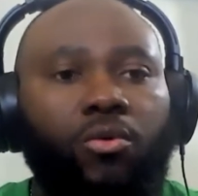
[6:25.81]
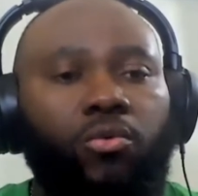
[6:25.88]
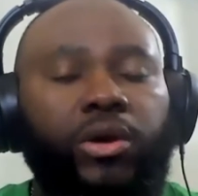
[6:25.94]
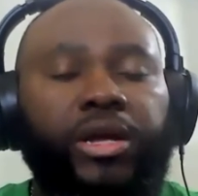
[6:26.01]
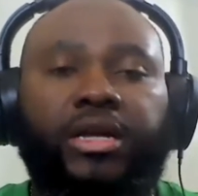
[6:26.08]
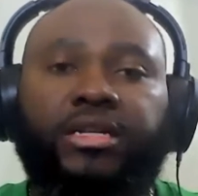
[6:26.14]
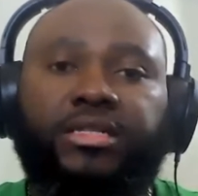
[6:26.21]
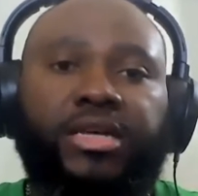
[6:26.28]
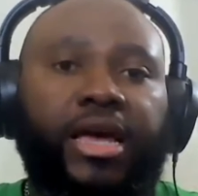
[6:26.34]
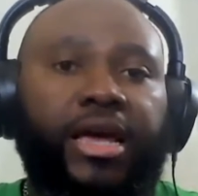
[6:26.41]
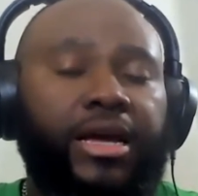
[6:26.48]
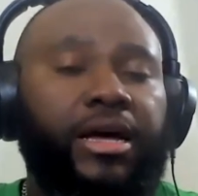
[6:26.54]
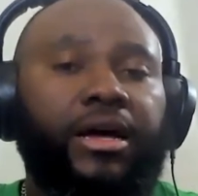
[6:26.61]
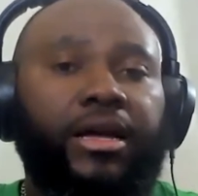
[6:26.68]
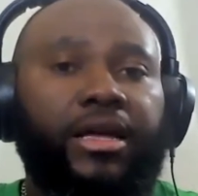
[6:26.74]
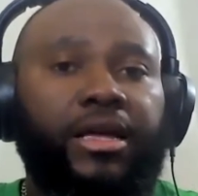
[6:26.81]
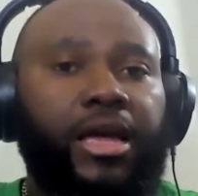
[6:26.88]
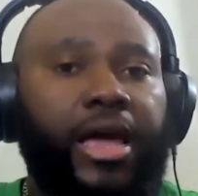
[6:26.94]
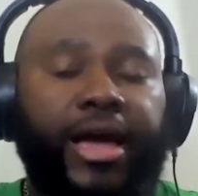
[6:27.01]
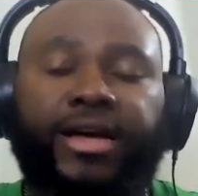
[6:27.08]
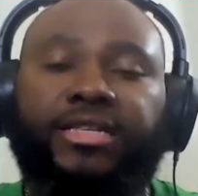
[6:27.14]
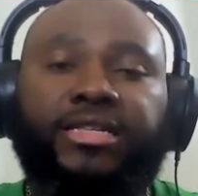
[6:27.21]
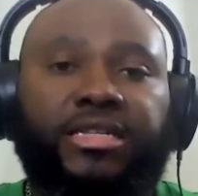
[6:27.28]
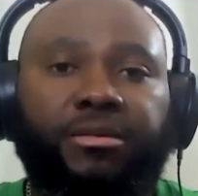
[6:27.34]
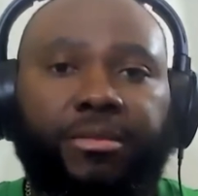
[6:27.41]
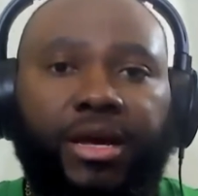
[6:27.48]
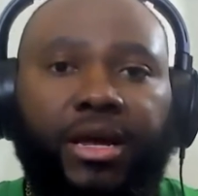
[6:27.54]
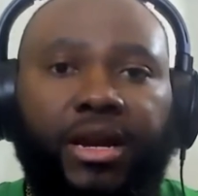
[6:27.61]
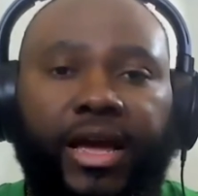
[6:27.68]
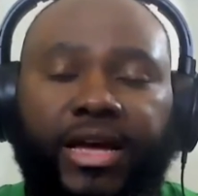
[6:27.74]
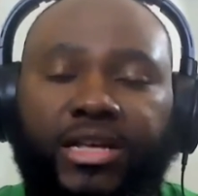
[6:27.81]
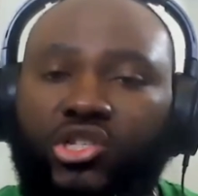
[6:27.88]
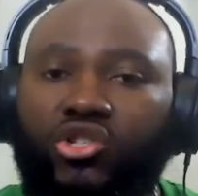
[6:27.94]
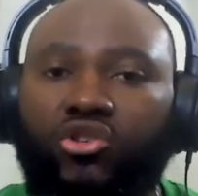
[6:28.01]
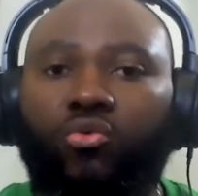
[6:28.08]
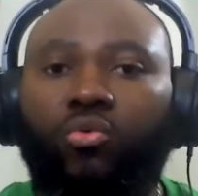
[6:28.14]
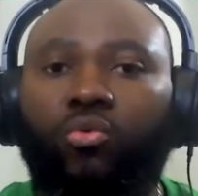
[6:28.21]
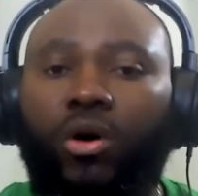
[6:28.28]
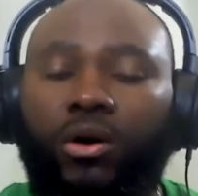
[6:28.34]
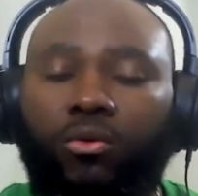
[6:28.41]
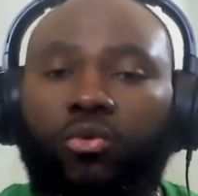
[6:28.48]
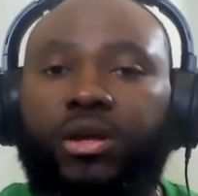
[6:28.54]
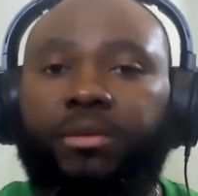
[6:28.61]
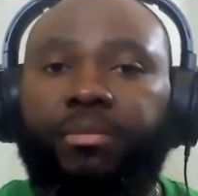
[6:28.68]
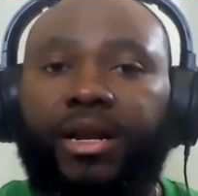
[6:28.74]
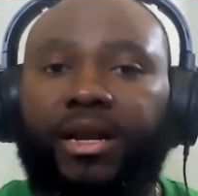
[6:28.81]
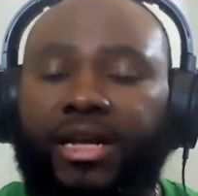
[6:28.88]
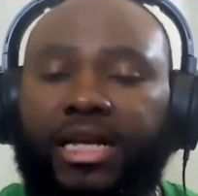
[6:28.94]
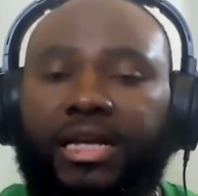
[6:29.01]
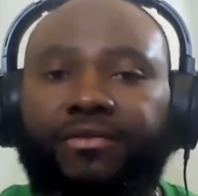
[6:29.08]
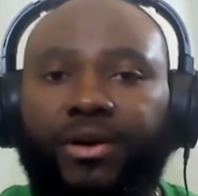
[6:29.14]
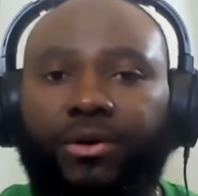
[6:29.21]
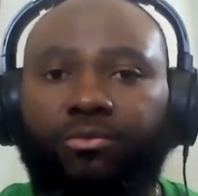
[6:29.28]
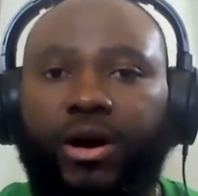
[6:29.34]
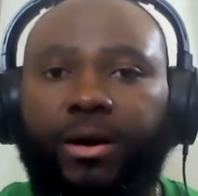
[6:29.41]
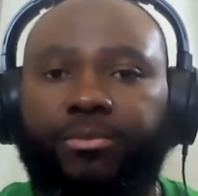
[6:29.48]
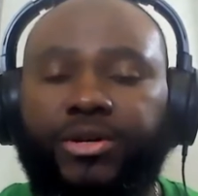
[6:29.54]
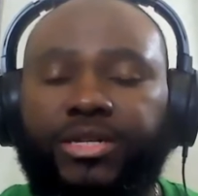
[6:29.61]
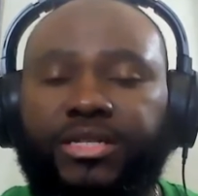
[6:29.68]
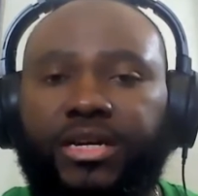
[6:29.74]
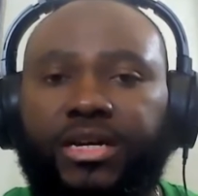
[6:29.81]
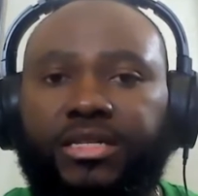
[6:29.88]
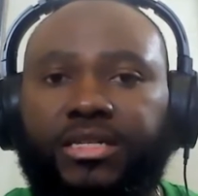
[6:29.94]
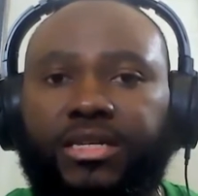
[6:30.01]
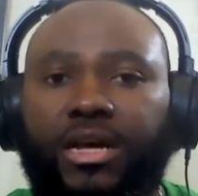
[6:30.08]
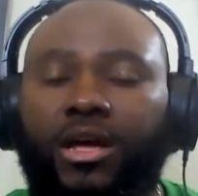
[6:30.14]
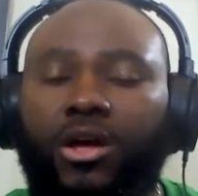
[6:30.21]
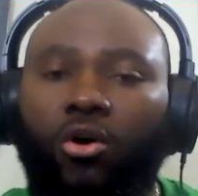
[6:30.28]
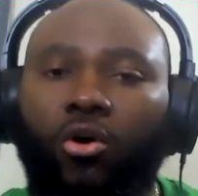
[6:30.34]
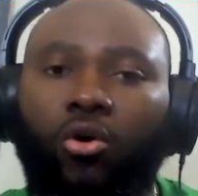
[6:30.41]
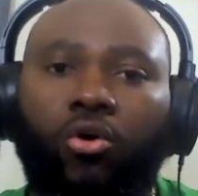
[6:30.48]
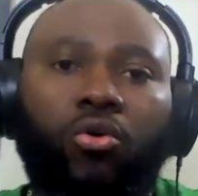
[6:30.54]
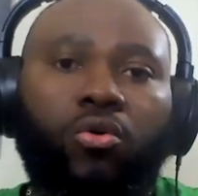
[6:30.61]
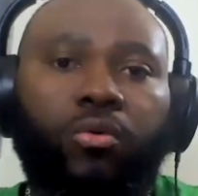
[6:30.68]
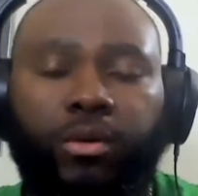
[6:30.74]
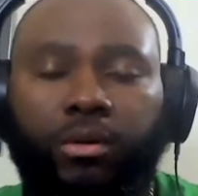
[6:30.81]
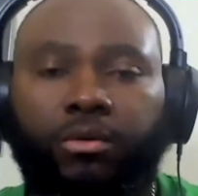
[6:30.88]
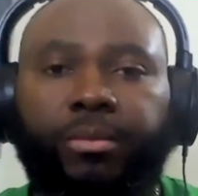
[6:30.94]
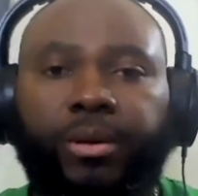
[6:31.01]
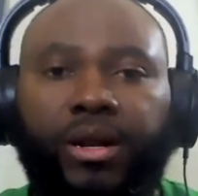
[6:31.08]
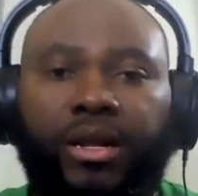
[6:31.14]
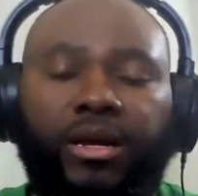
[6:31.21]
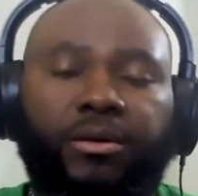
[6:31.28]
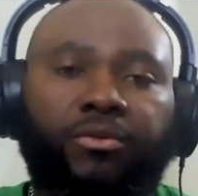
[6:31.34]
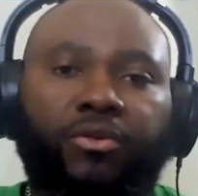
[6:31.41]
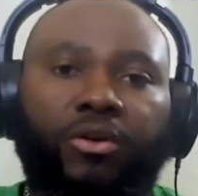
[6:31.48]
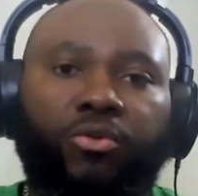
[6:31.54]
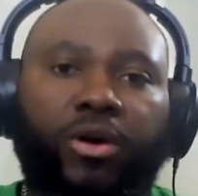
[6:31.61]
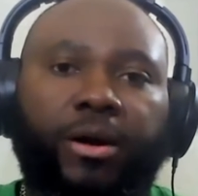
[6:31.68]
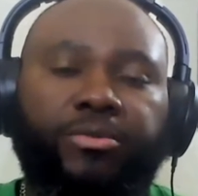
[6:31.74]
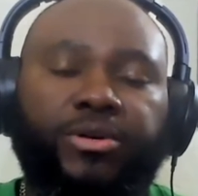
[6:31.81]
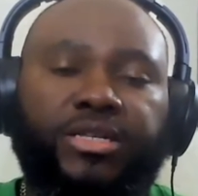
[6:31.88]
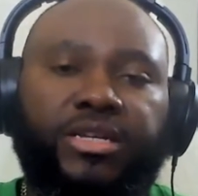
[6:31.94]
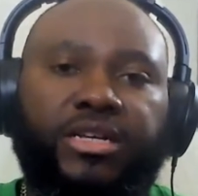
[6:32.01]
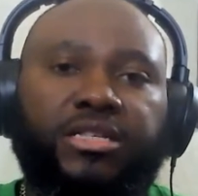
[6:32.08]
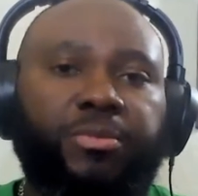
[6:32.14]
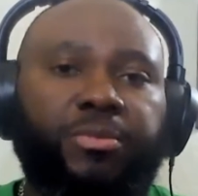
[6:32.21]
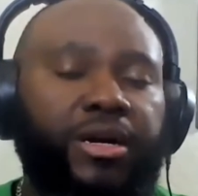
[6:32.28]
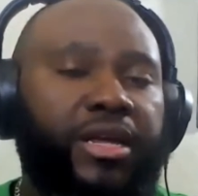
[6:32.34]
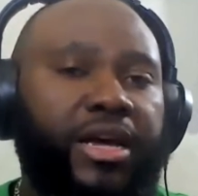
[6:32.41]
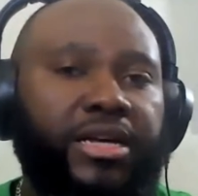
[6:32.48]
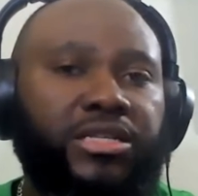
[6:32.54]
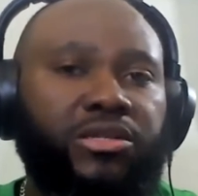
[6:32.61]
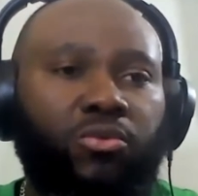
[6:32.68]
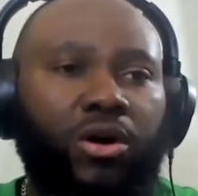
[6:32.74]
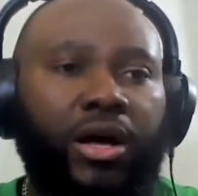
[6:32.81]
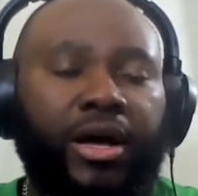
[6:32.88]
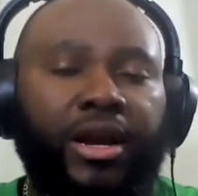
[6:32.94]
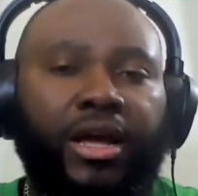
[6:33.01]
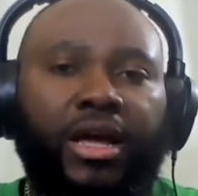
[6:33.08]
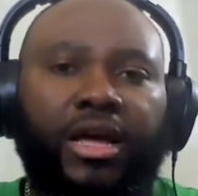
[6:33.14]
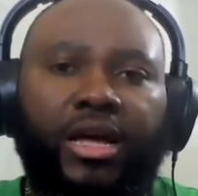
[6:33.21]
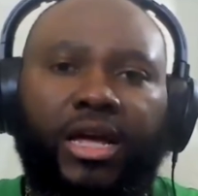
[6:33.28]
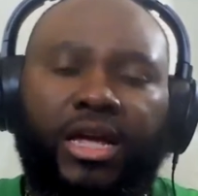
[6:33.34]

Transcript: We can take a estimate as to what we believe it represents, who we believe we represents. But guess what?